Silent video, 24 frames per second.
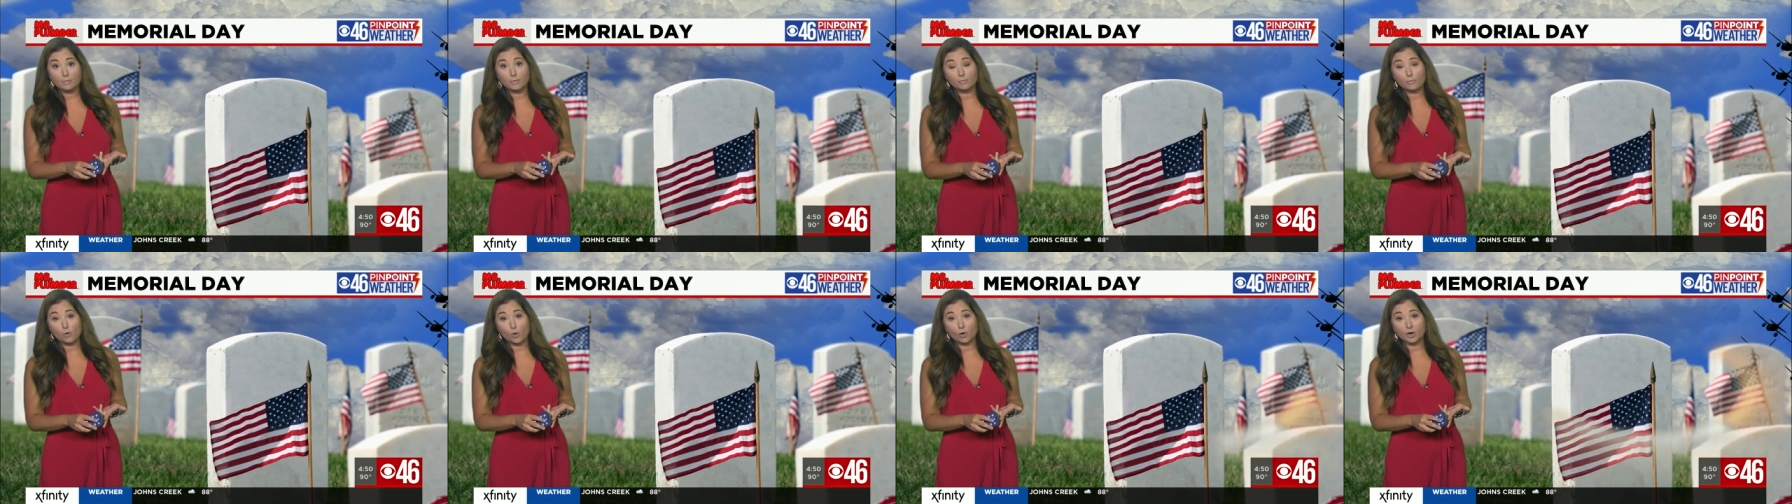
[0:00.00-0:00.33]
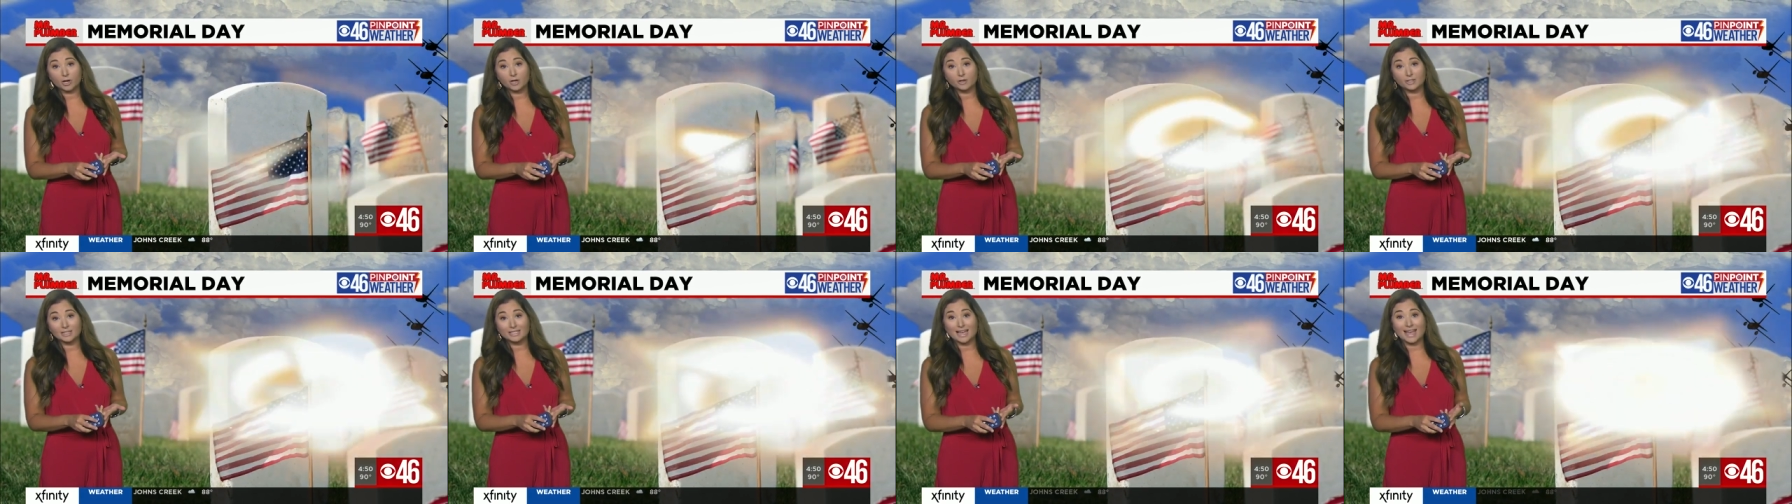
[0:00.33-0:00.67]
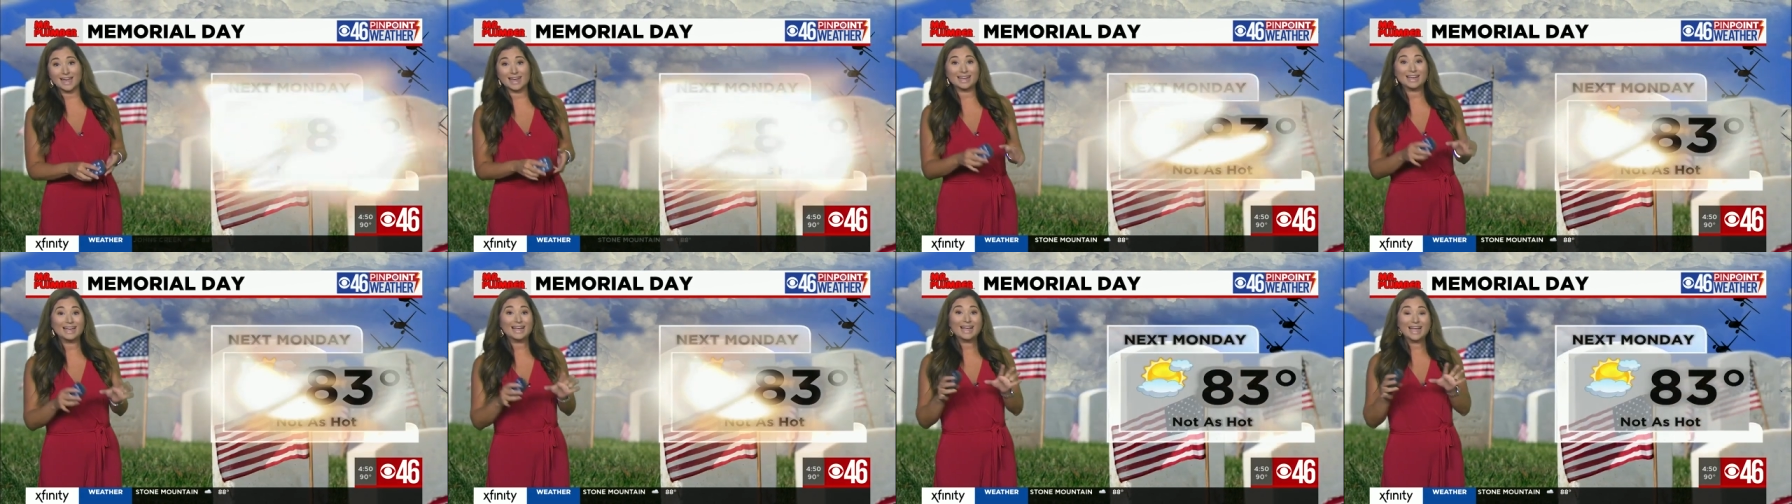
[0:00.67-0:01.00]
Memorial
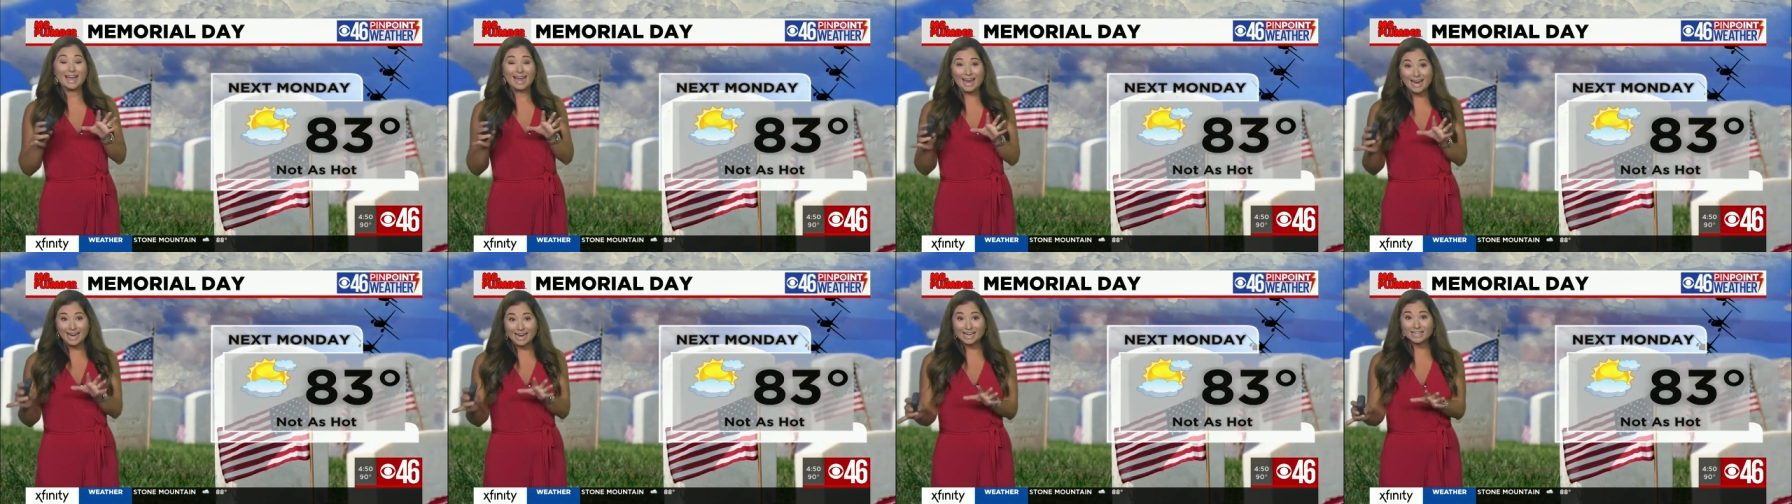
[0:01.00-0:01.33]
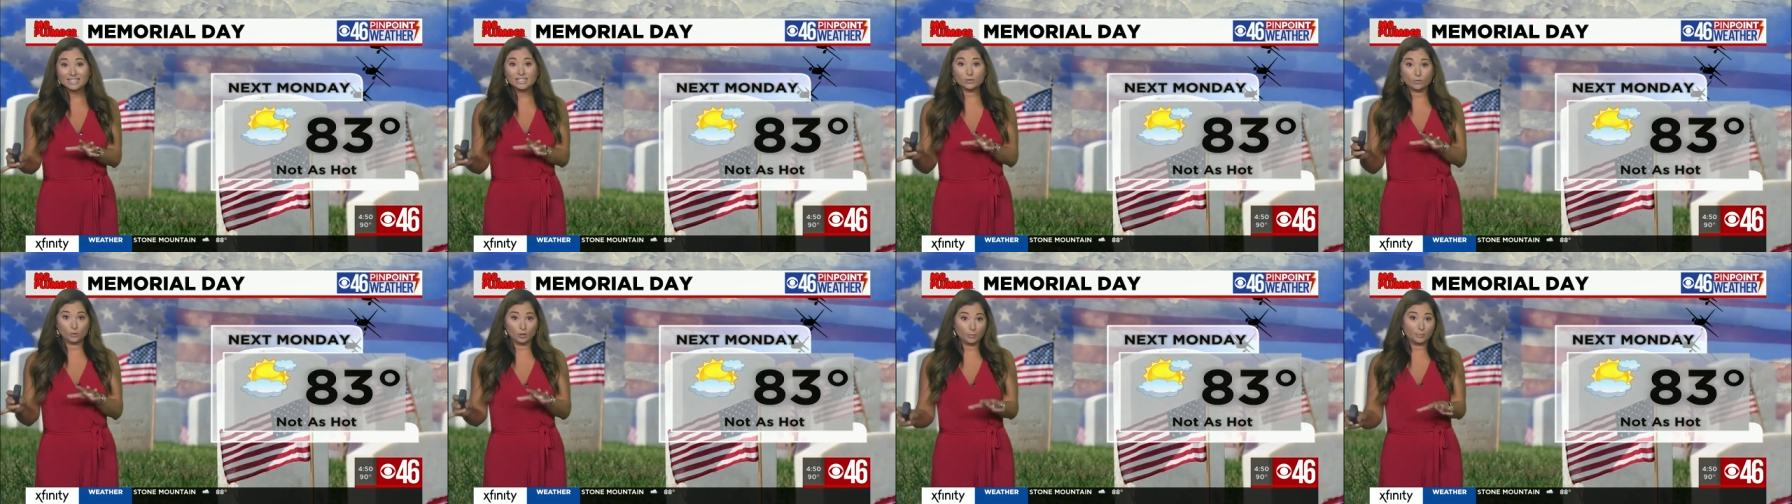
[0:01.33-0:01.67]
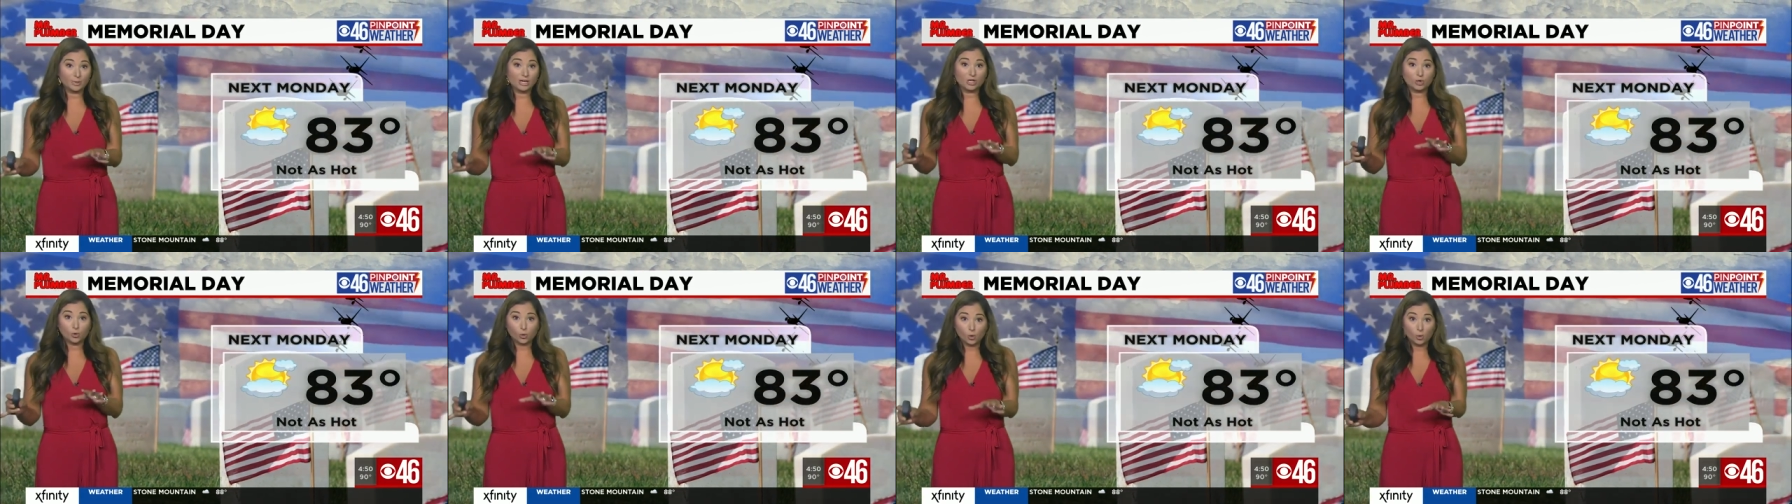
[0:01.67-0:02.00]
Day and it will
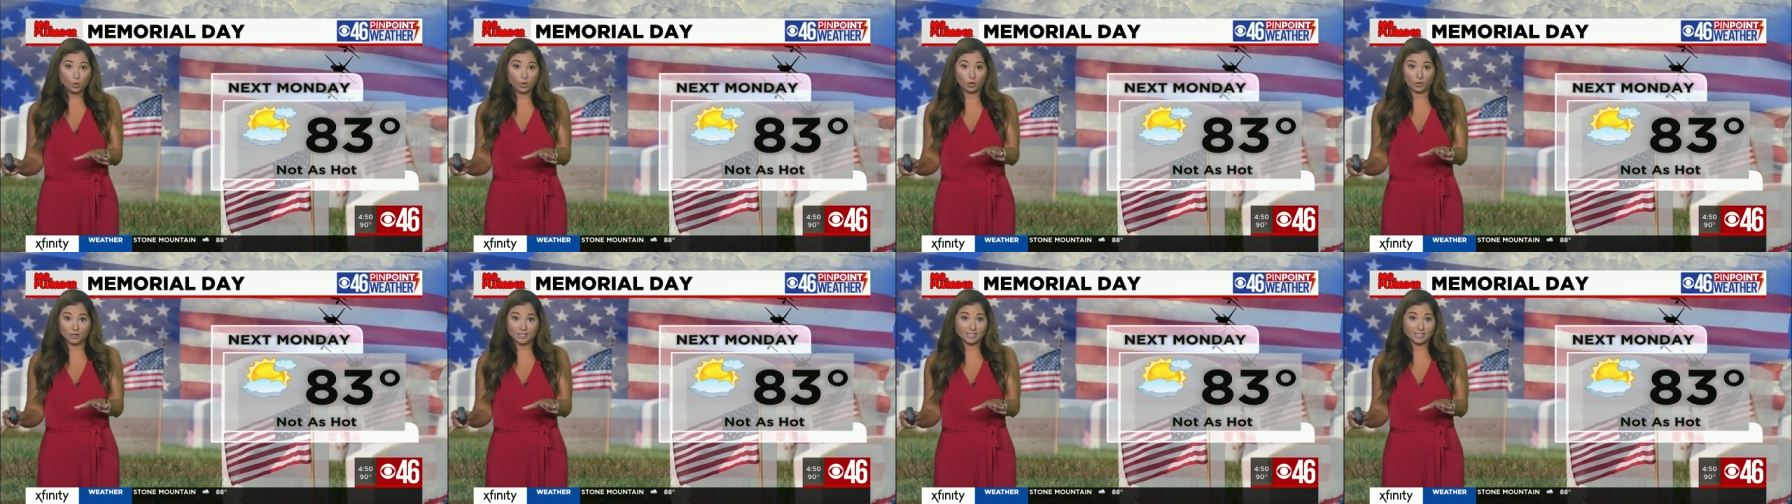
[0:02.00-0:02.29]
be cooler.